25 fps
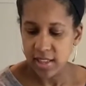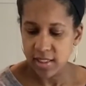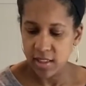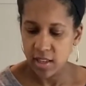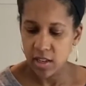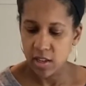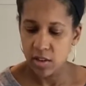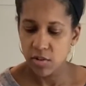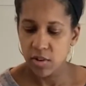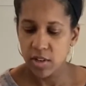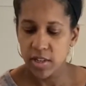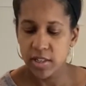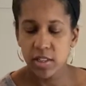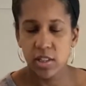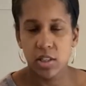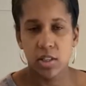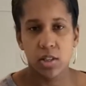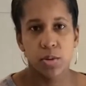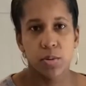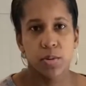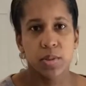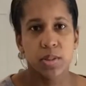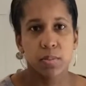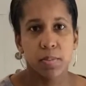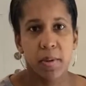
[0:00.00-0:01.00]
that you need to do
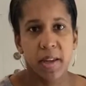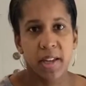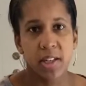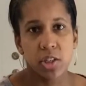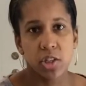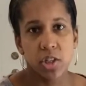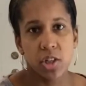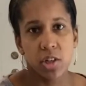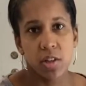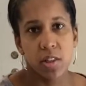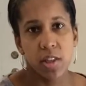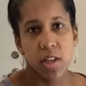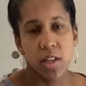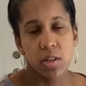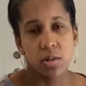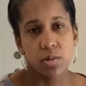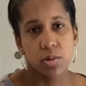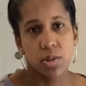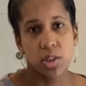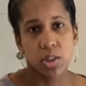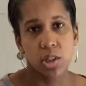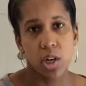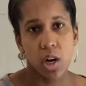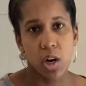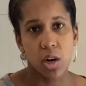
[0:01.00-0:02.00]
is make sure that you
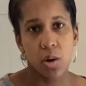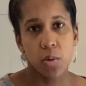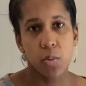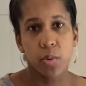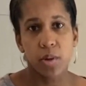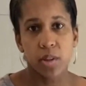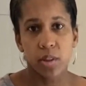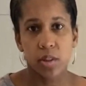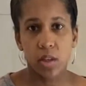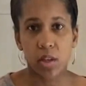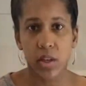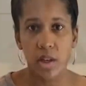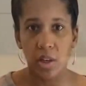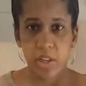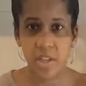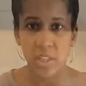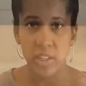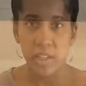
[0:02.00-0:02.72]
start with good,